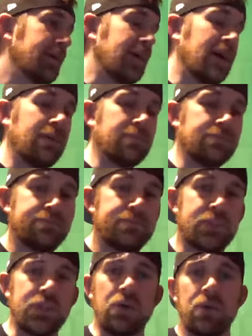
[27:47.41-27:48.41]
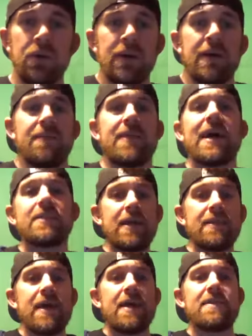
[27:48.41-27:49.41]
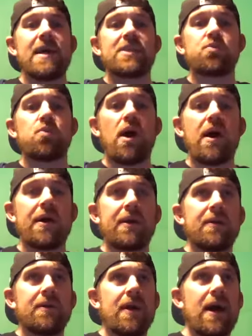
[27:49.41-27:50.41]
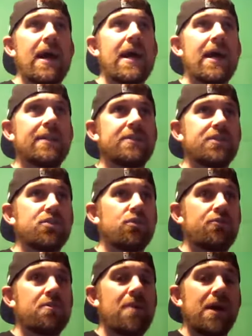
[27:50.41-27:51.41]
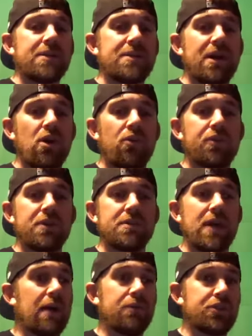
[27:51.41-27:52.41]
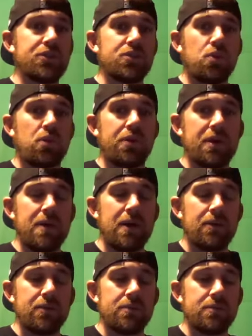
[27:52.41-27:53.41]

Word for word: Um, so that, and, and that's why I had to do it for myself, because I was just worrying about